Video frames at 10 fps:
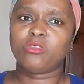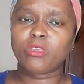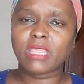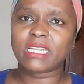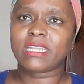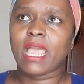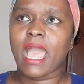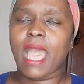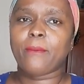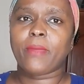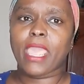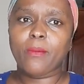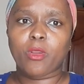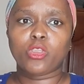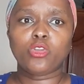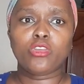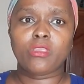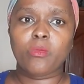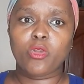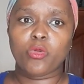so that I'm able, you know,
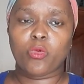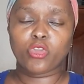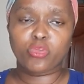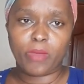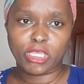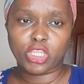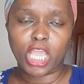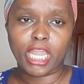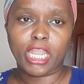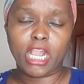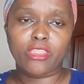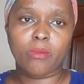the more you watch my channel,